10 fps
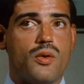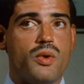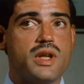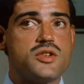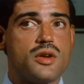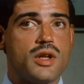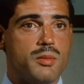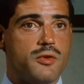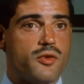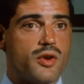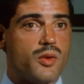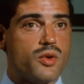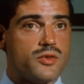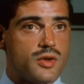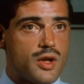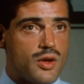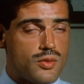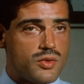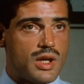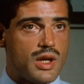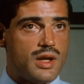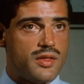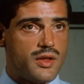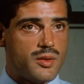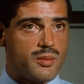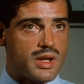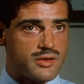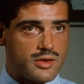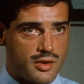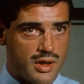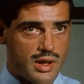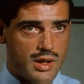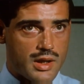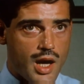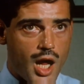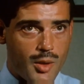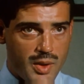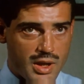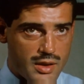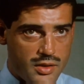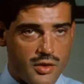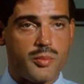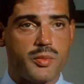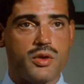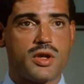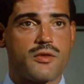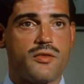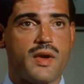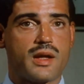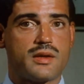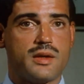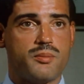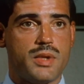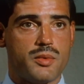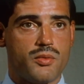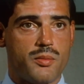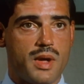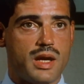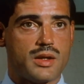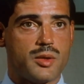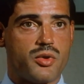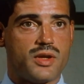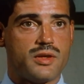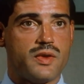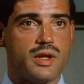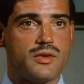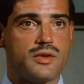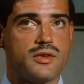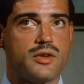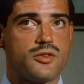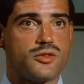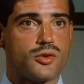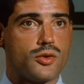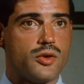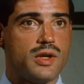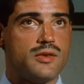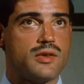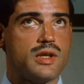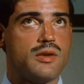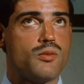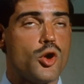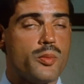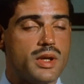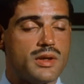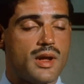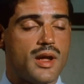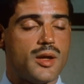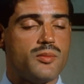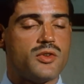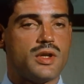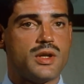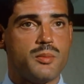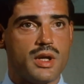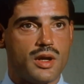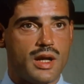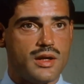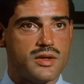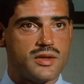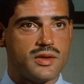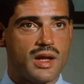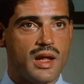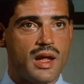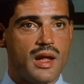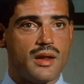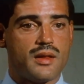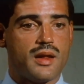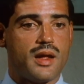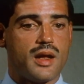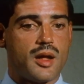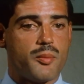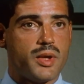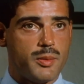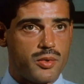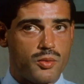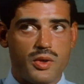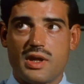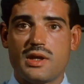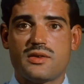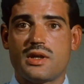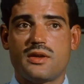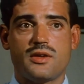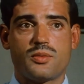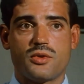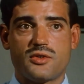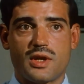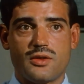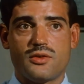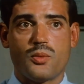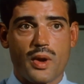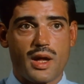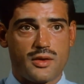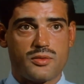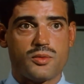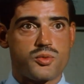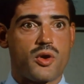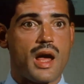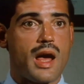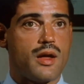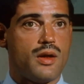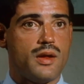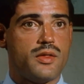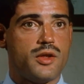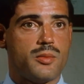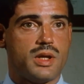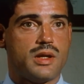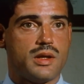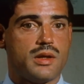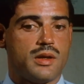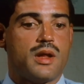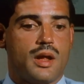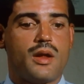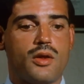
Originally, before it was known that lithium exerted a calming, a therapeutic effect in people with manic depressive illnesses, there are stories in Roman times, in the Middle Ages, that uh, people with this illness were sent to wells which were high in lithium, and